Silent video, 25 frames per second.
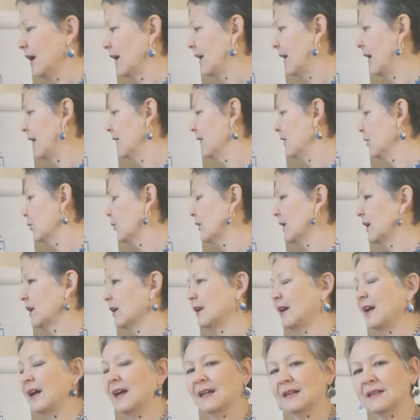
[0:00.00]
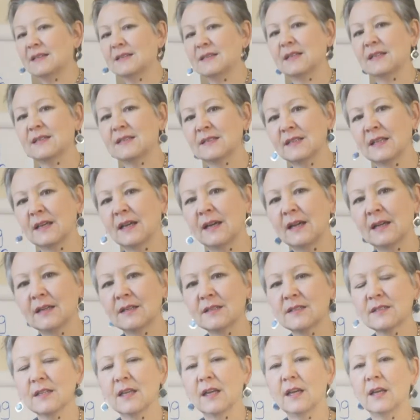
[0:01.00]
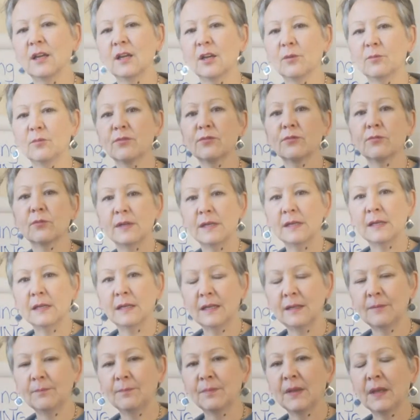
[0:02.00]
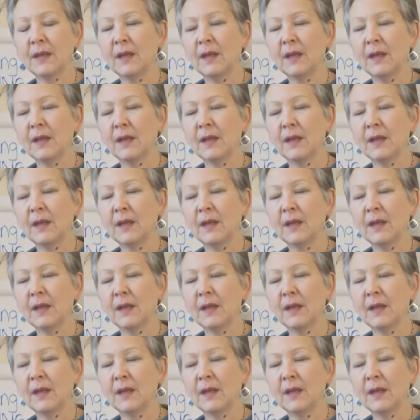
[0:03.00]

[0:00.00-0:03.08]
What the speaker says: and that we can access that freely.